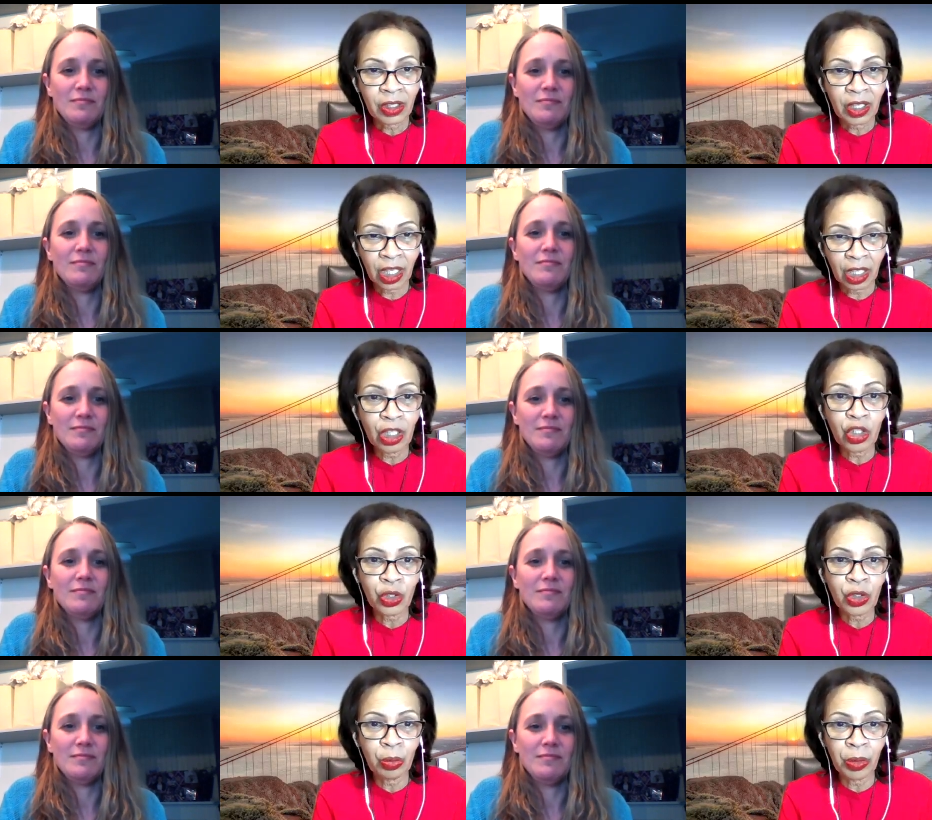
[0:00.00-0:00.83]

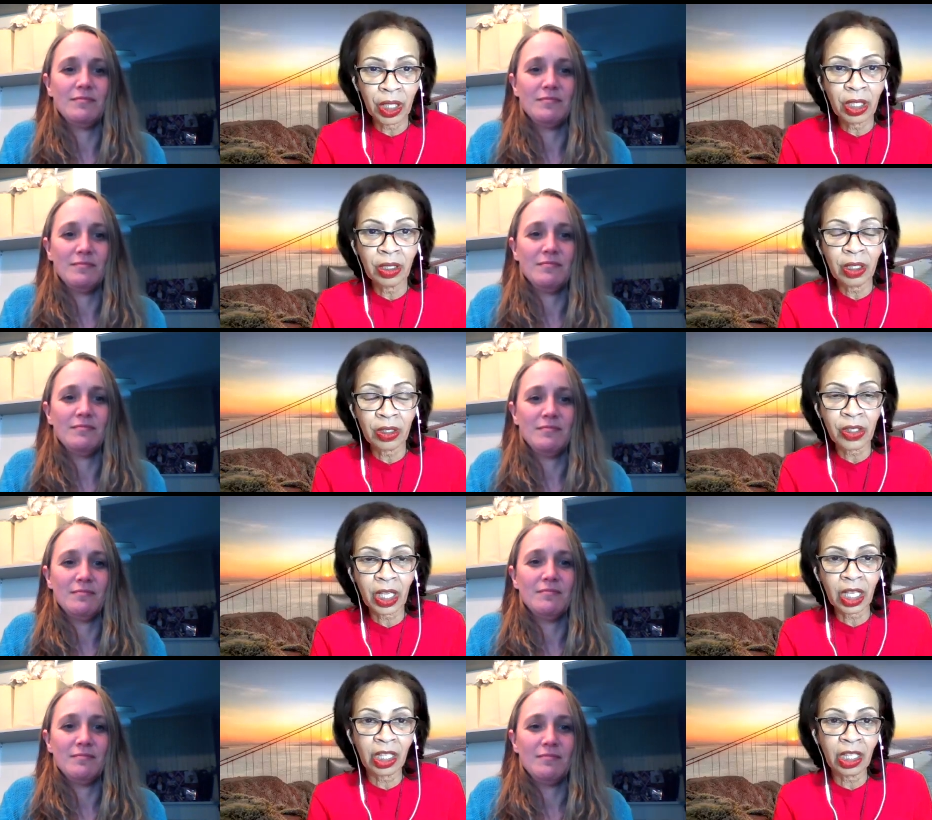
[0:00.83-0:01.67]
Speaker 1: English being their
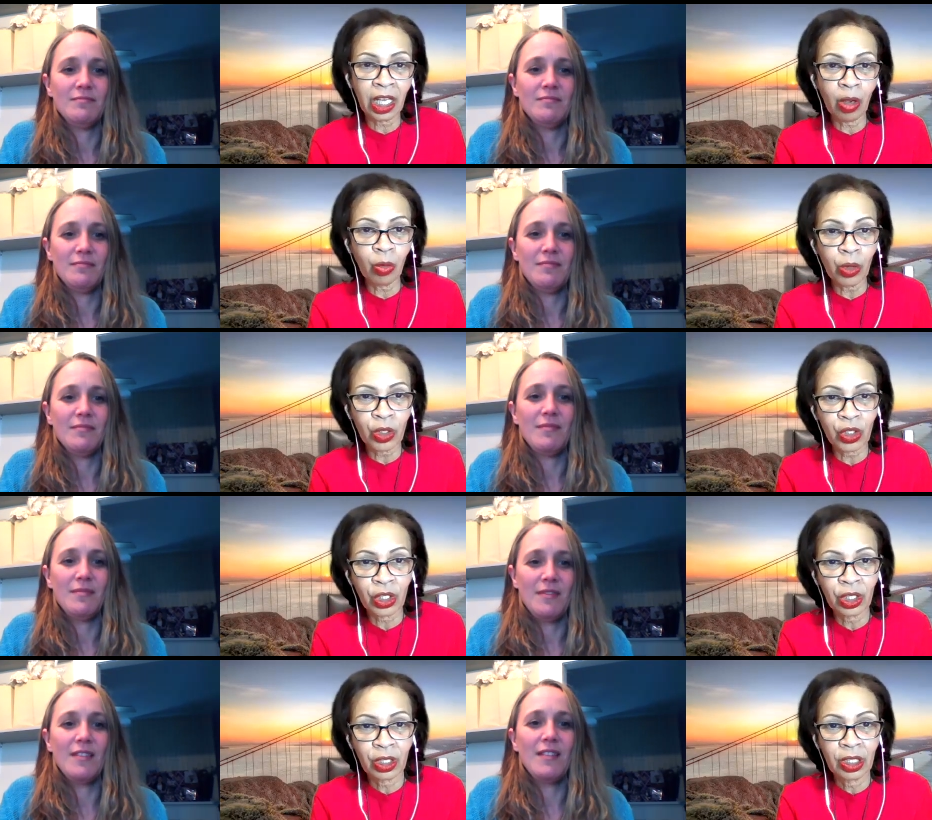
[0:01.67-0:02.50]
second
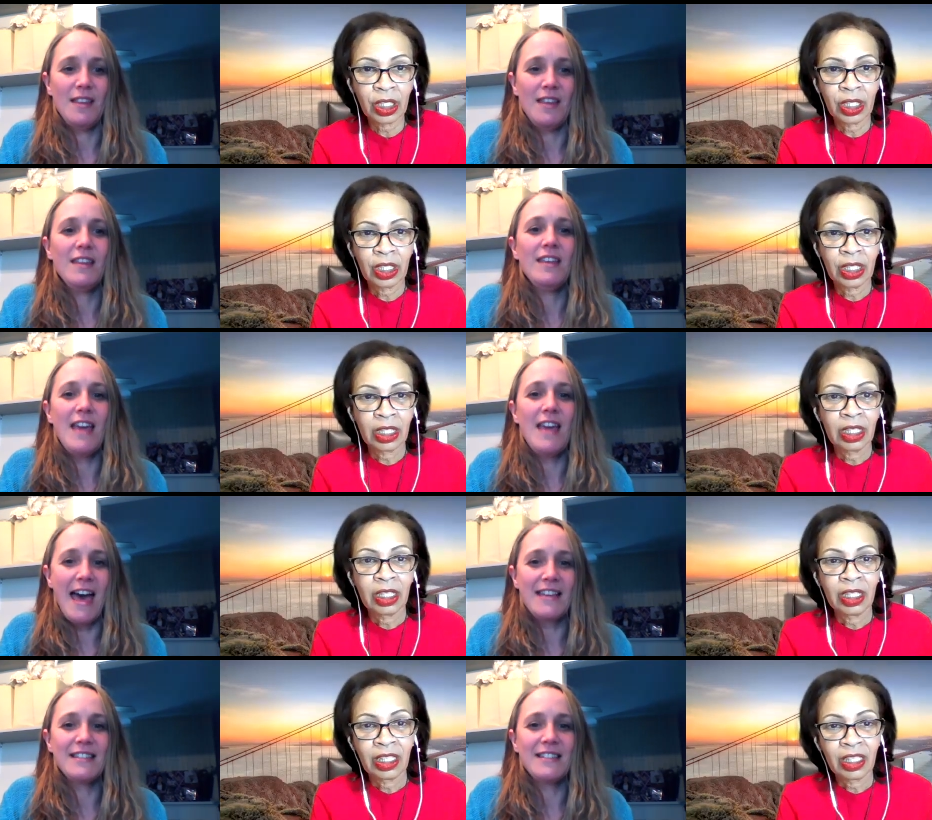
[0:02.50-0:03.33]
language.
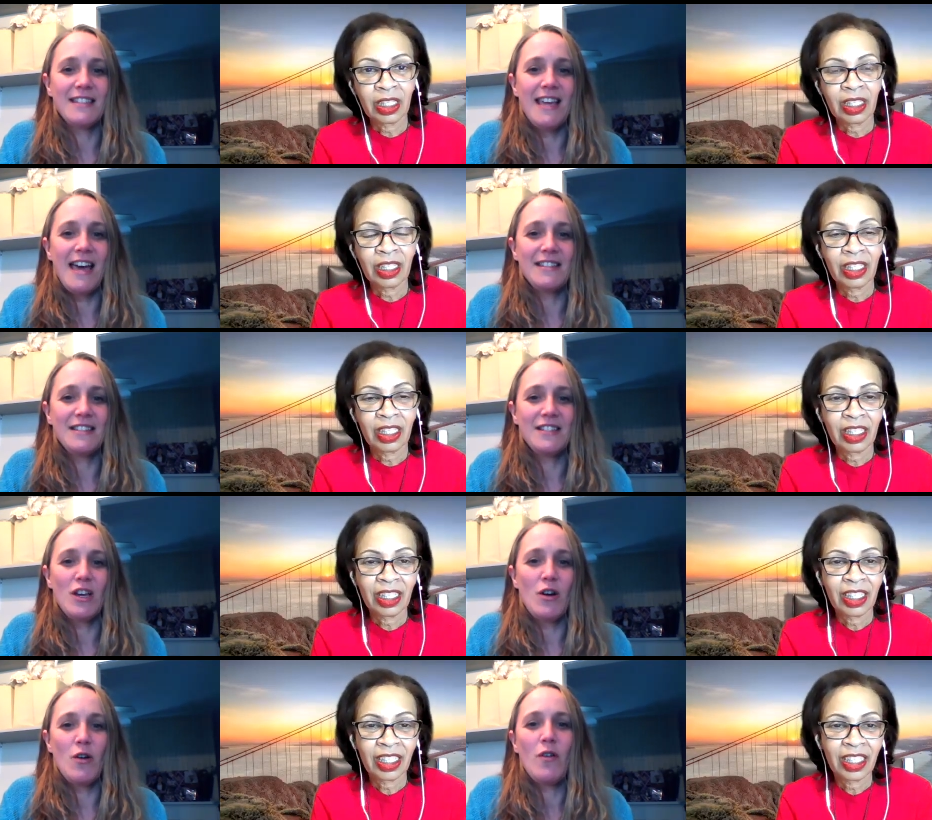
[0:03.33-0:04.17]
Speaker 2: Yes, yes.
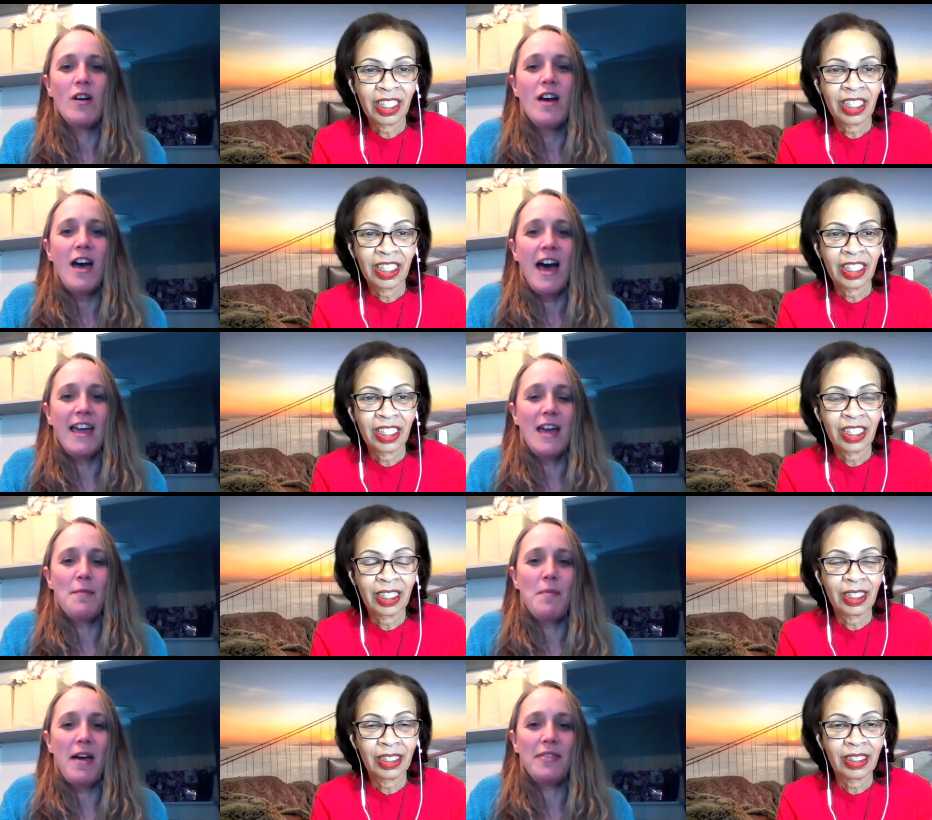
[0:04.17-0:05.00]
So I
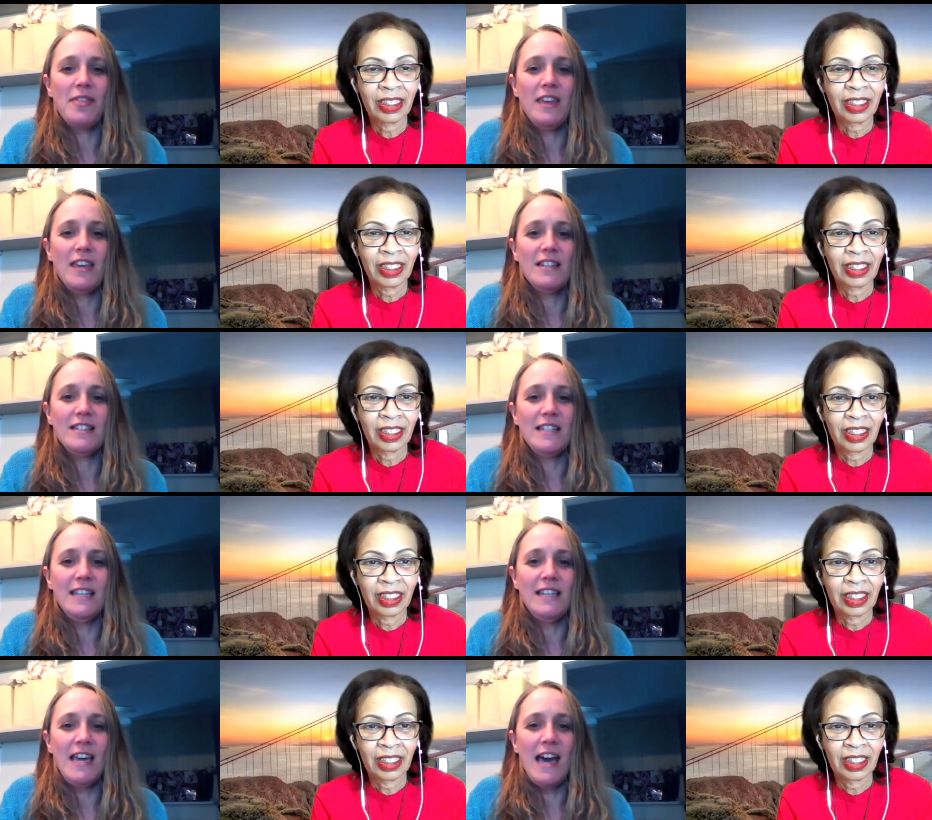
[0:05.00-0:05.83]
am on the
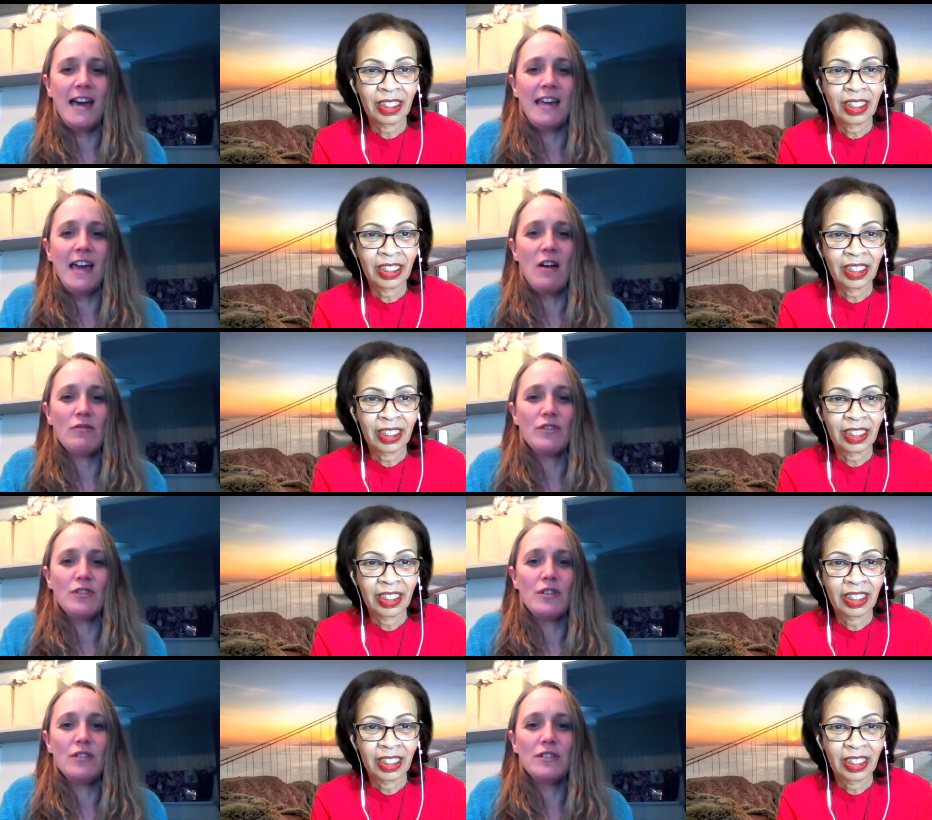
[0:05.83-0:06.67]
D E I
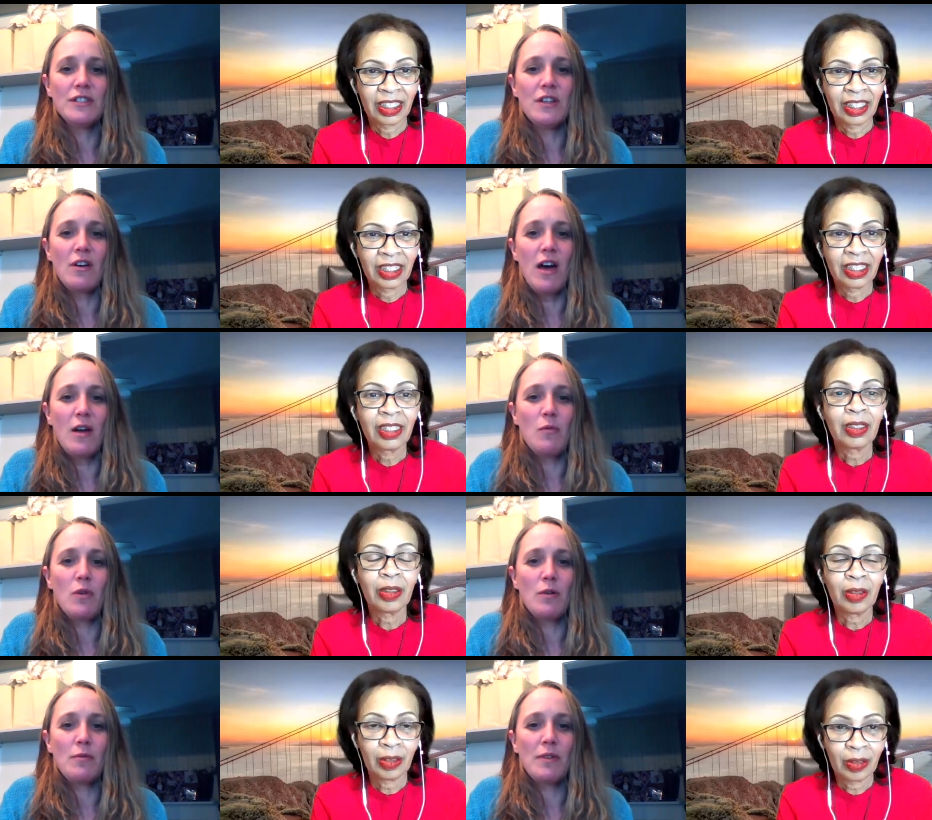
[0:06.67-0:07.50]
Council. So I
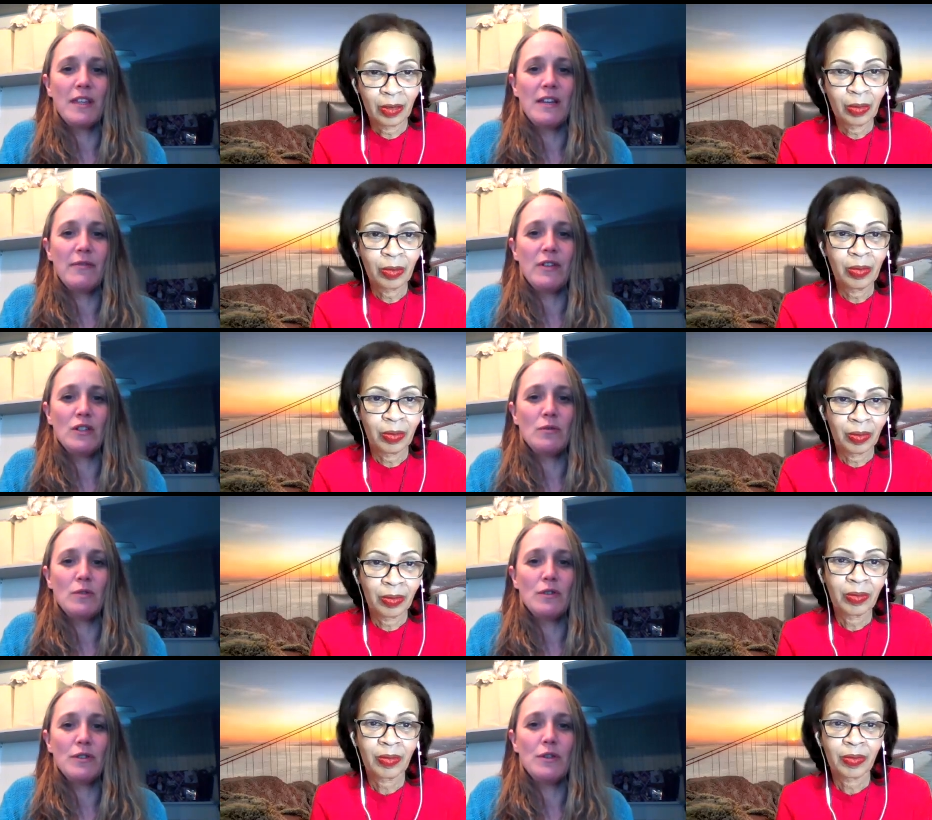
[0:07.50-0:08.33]
work with
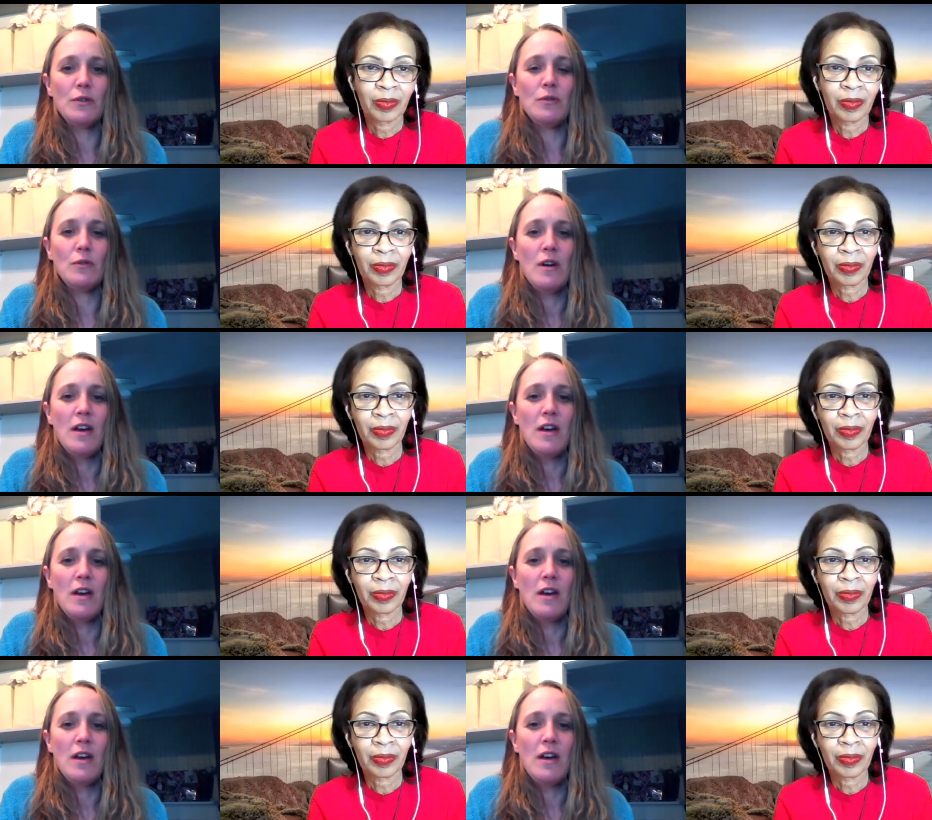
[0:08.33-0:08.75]
individuals who